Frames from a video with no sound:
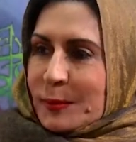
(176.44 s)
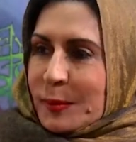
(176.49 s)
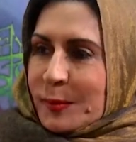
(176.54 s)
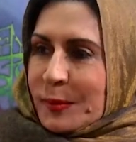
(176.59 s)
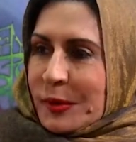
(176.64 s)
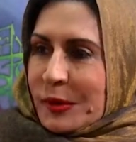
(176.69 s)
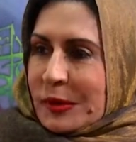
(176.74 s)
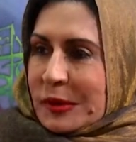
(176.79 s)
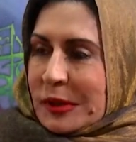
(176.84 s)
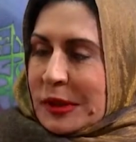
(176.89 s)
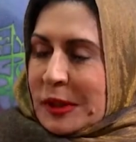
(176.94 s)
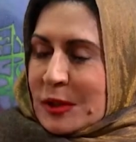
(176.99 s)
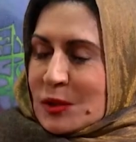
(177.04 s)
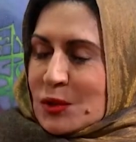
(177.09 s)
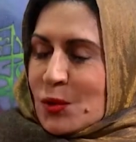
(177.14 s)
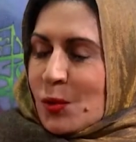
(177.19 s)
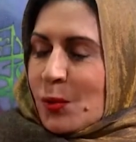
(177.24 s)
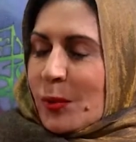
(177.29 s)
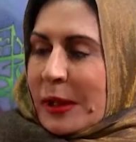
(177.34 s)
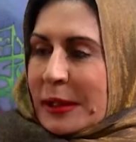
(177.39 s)
wa
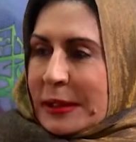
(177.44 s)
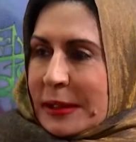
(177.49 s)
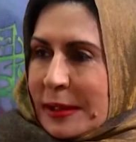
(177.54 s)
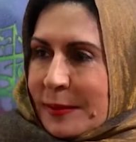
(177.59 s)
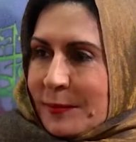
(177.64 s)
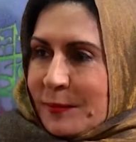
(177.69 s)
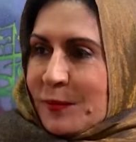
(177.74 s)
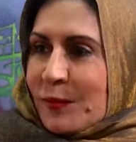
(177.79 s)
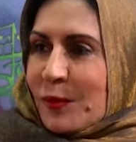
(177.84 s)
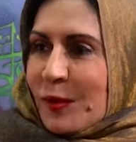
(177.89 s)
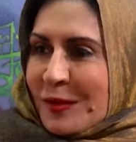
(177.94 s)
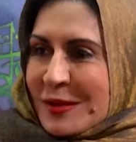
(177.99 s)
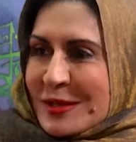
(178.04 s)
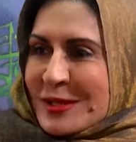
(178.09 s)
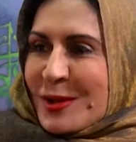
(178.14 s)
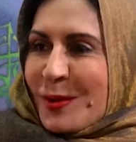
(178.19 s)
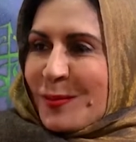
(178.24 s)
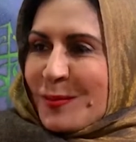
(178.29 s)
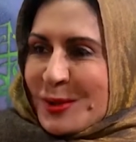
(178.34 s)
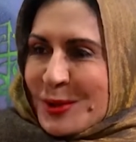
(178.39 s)
barakatuh. Welcome for this
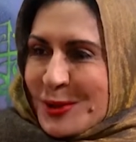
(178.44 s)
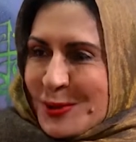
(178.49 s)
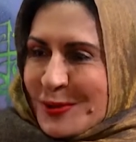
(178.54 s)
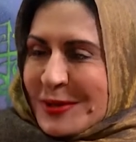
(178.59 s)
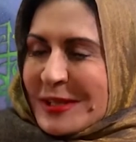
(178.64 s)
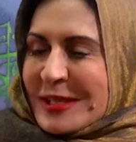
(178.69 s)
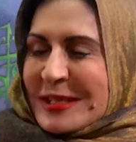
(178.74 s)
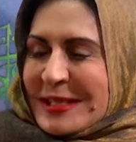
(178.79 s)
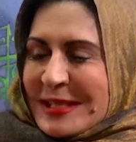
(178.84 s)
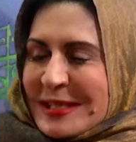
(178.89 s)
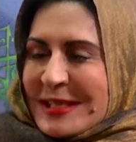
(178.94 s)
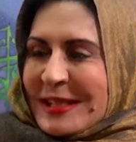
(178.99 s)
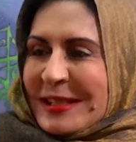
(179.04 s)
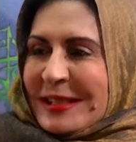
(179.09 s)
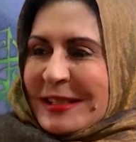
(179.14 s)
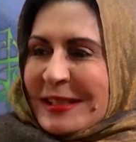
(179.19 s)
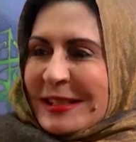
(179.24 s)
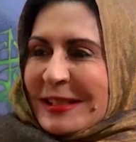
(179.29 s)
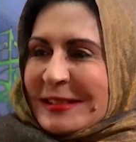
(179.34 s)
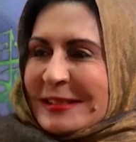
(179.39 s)
opportunity,
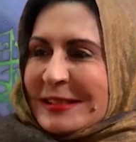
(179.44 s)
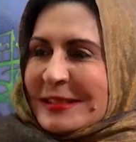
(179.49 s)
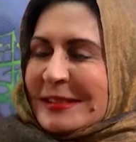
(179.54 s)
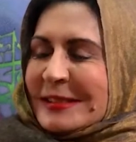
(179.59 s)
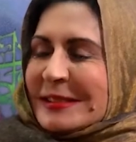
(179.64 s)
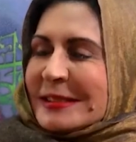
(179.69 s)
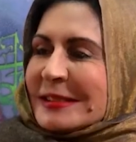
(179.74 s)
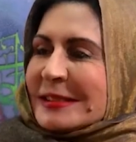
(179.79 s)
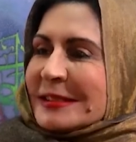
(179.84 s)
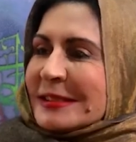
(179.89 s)
Zaheerah. Dr.